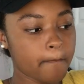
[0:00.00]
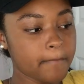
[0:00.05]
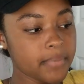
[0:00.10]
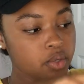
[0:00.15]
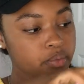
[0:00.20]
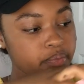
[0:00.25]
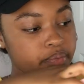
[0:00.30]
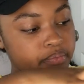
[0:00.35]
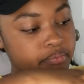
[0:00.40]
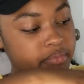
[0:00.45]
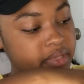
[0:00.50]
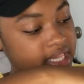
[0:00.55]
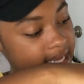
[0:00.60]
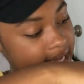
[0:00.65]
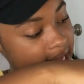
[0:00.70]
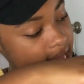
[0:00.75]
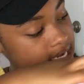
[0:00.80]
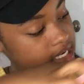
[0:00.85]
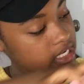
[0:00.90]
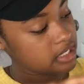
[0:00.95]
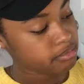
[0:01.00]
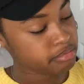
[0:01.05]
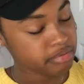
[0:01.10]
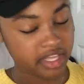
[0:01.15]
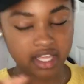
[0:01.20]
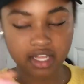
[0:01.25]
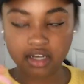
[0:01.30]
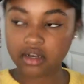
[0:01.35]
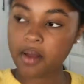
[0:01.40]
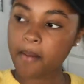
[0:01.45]
Boop. Be like, I need a
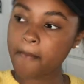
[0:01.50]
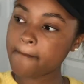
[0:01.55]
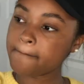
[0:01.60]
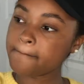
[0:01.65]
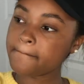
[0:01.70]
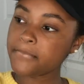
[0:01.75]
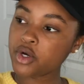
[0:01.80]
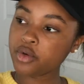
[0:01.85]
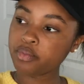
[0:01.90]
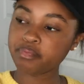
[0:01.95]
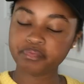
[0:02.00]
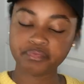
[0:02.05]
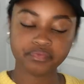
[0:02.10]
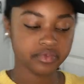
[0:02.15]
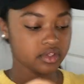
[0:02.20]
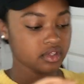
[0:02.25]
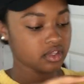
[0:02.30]
pin. Boop.